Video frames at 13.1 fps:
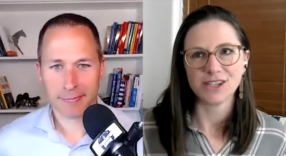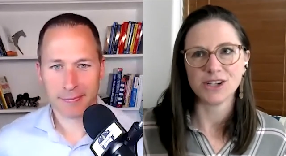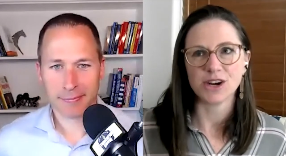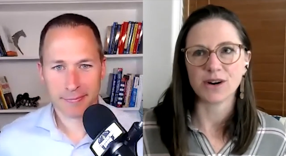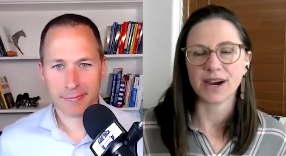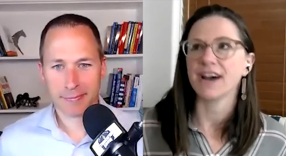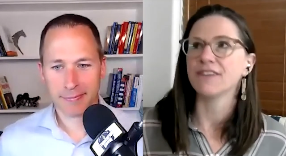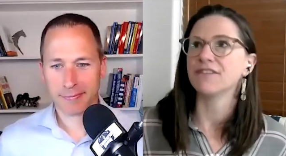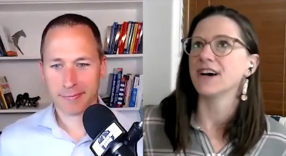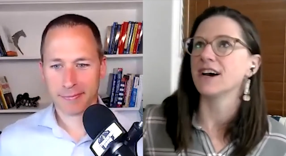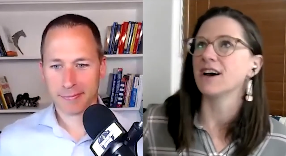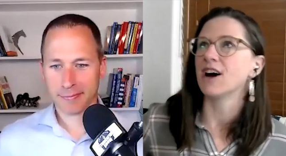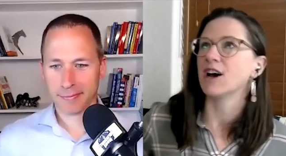Speaker 1: You know, I
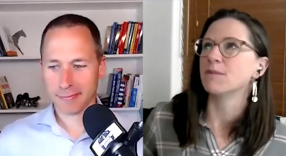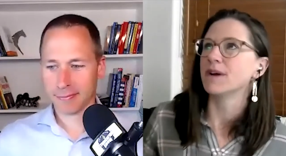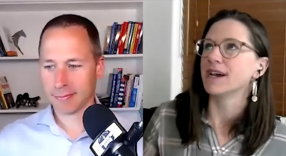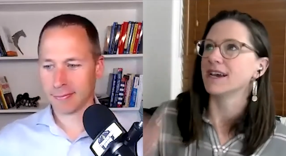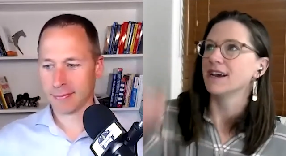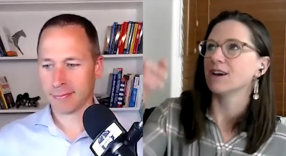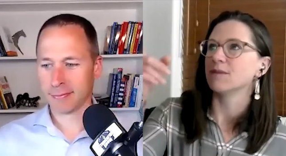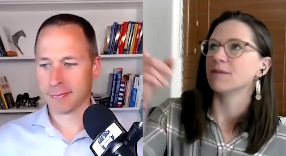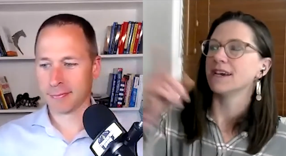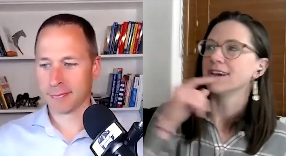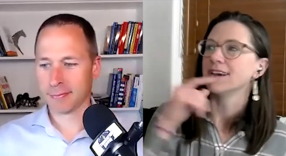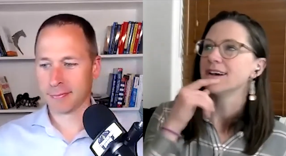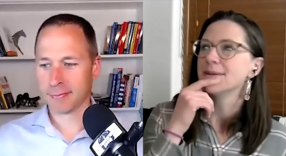have uh, on my on
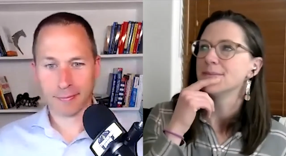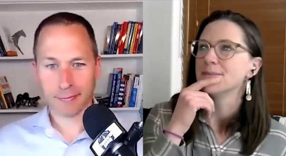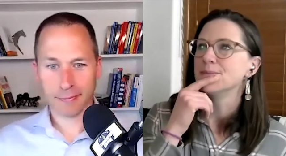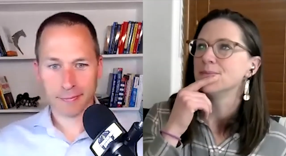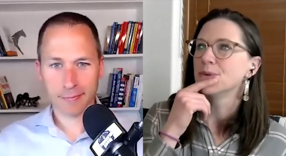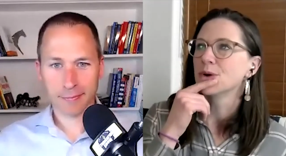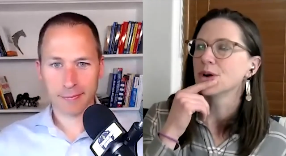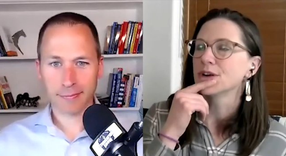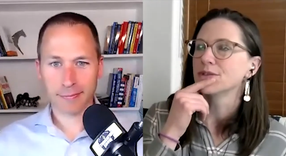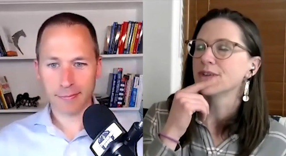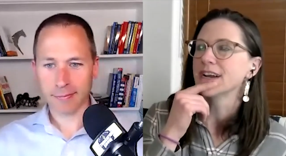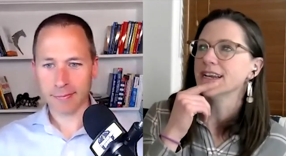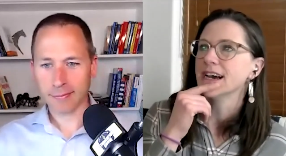my um,
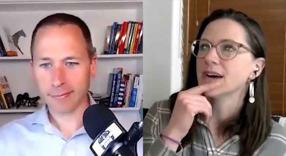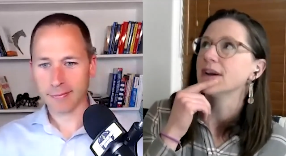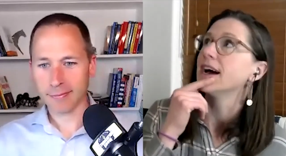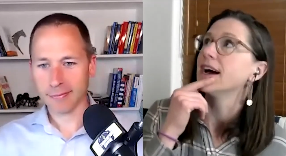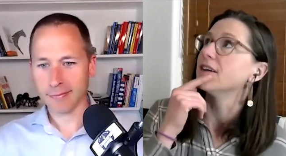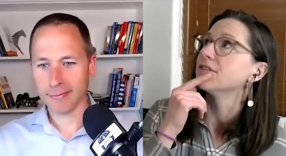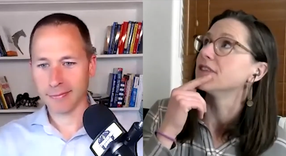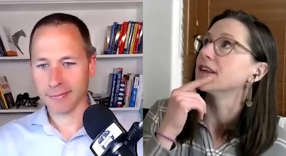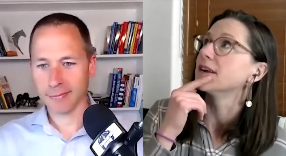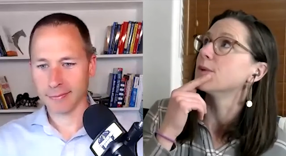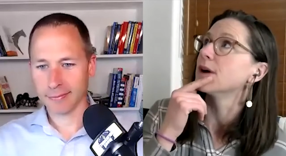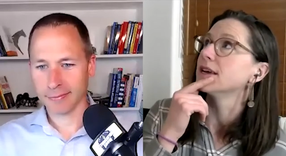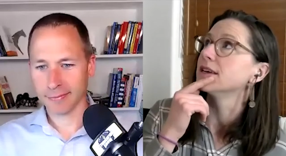board right now, I have that
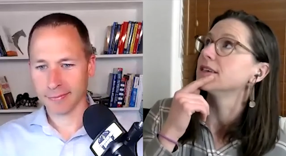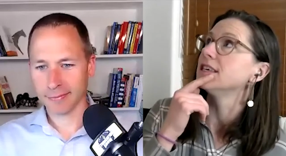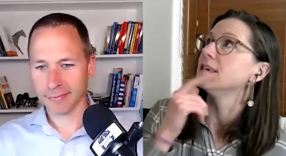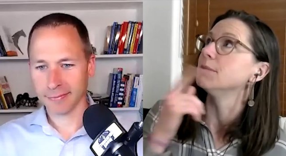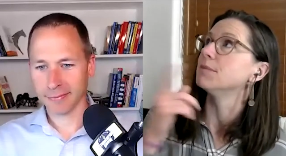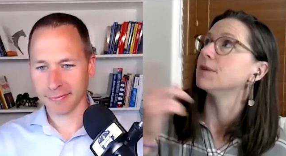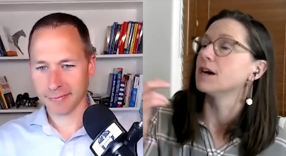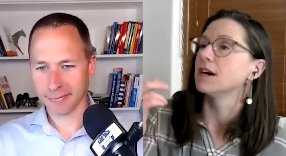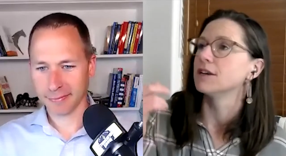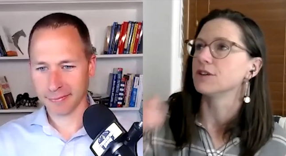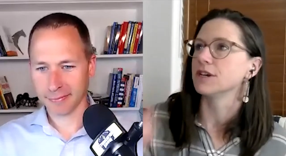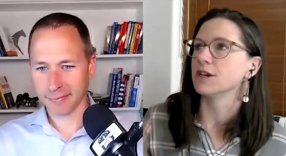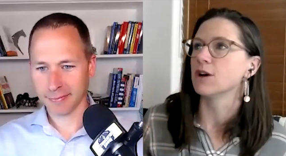I want to keep one
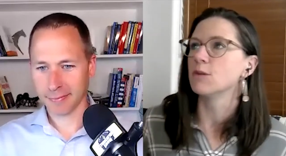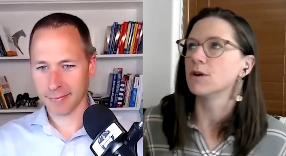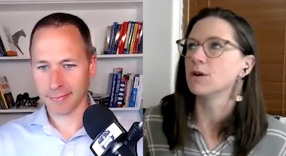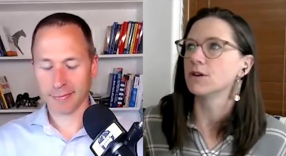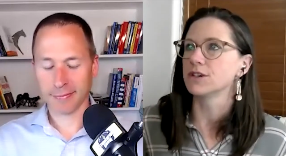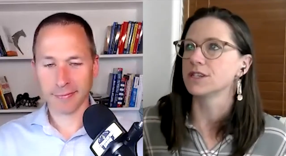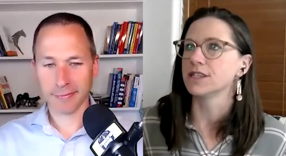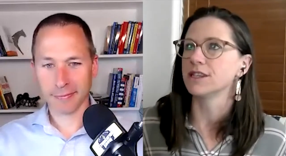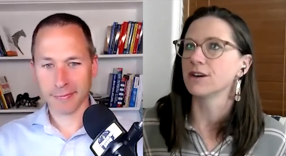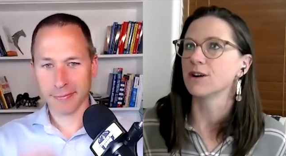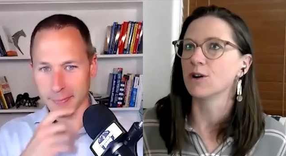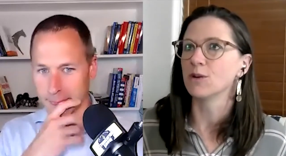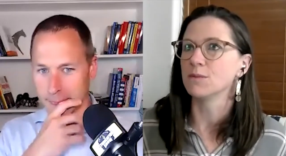hundred homeowners in
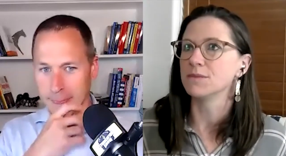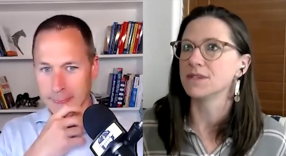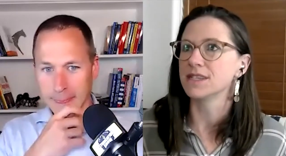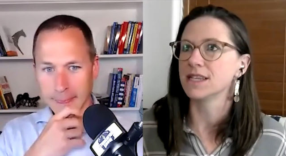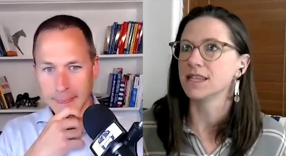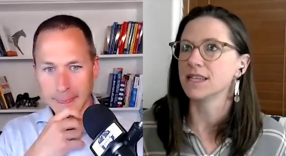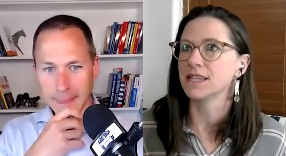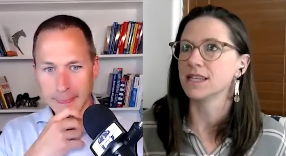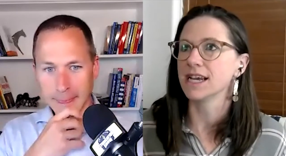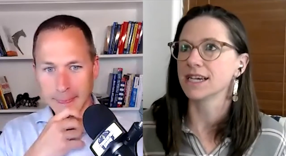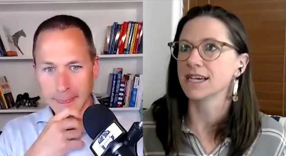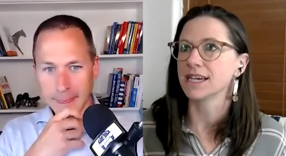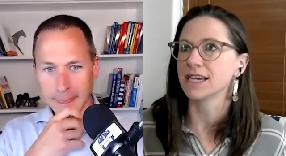their homes in the
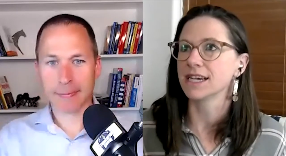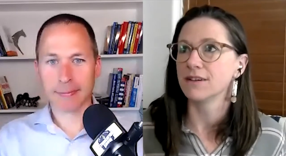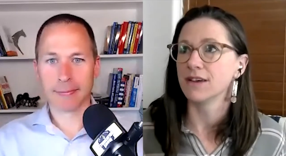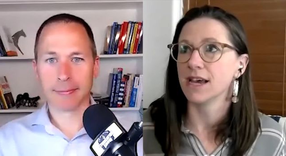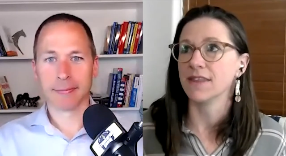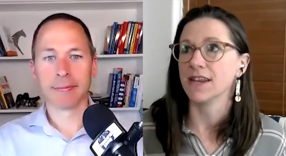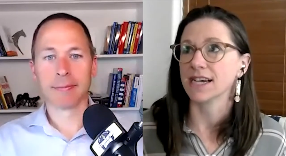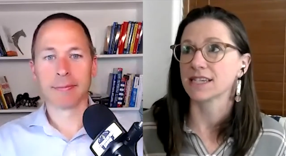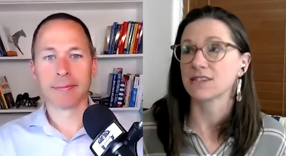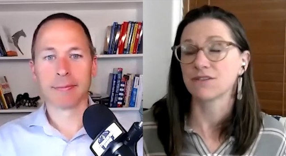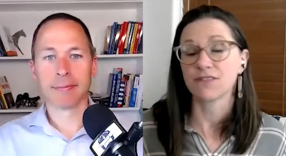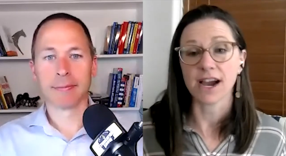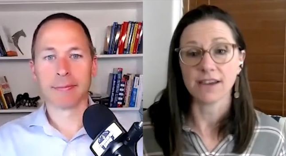next in the
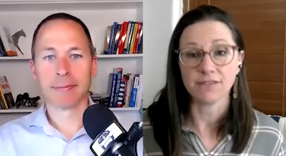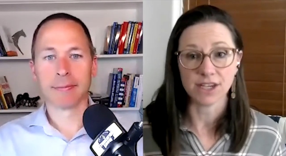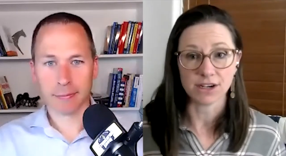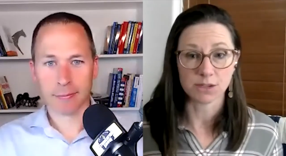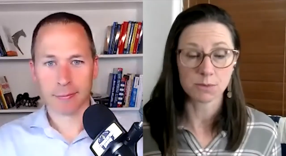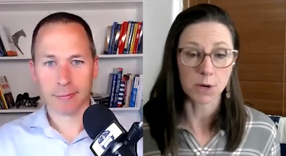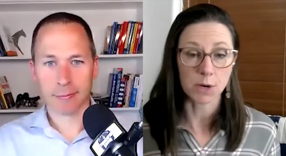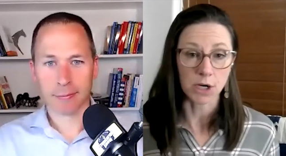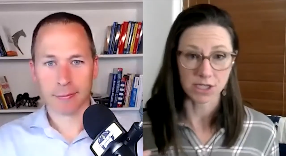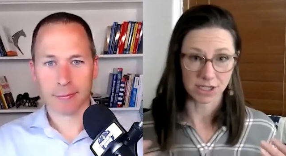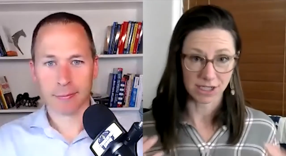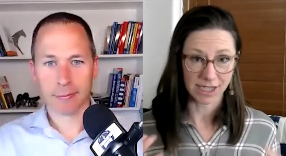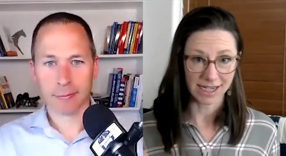next five years
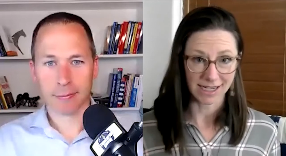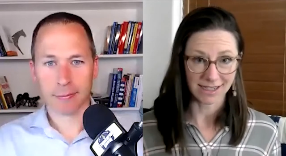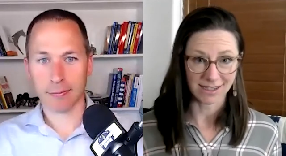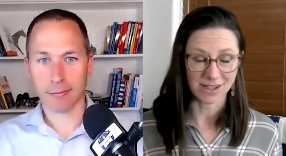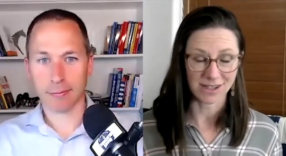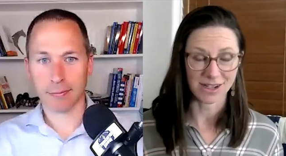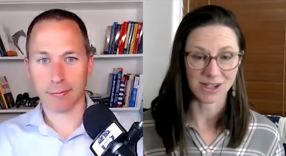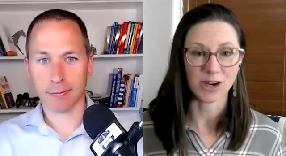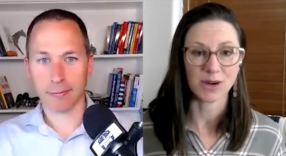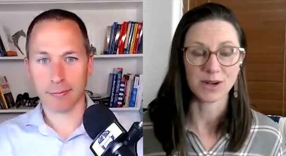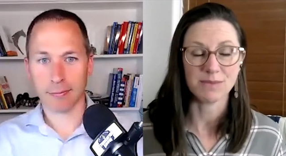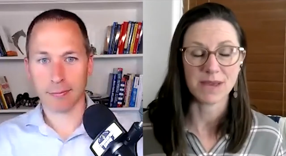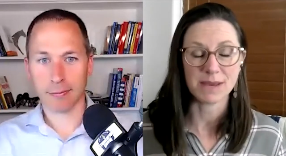personally, you
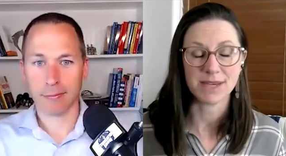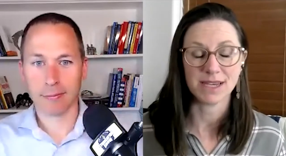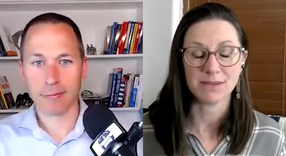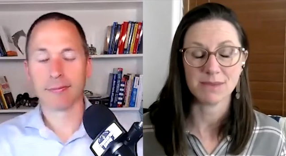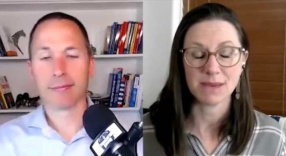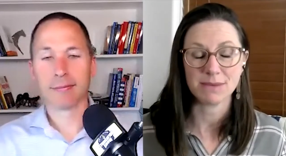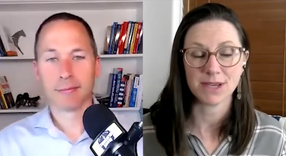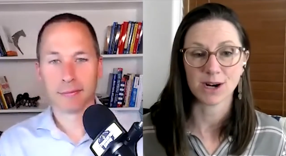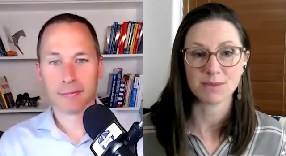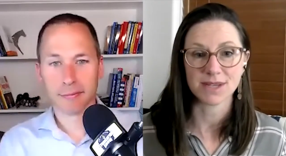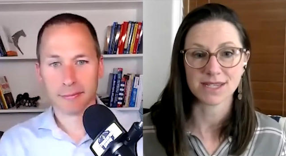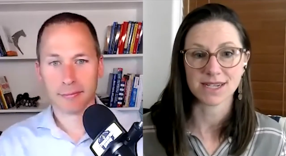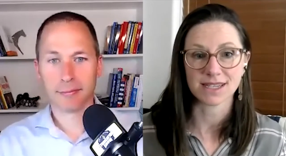know, and maybe, maybe in
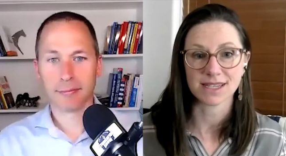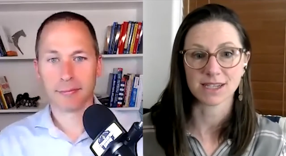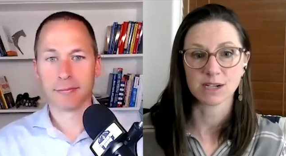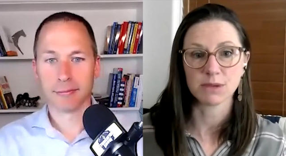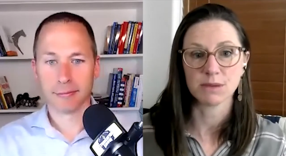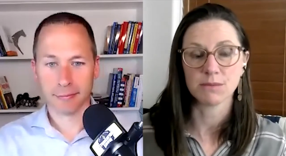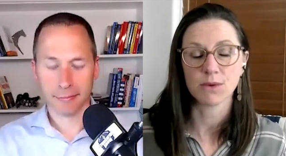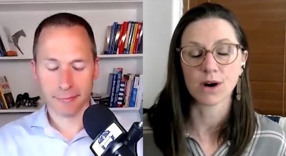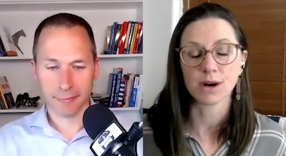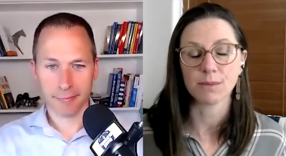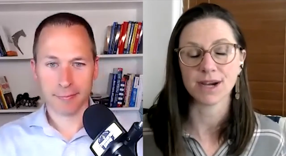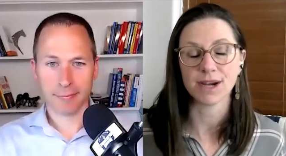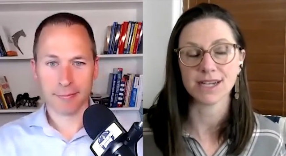our business a little bit
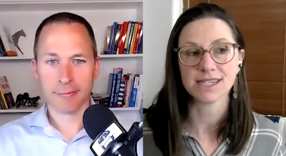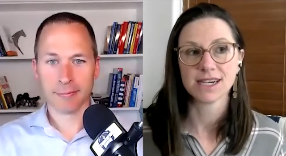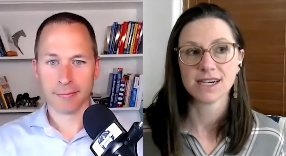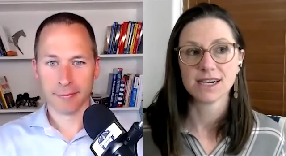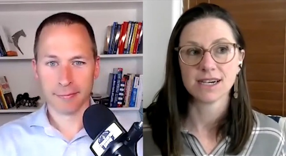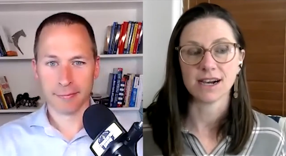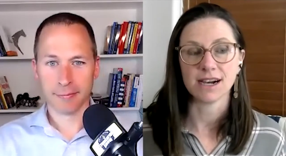more, but,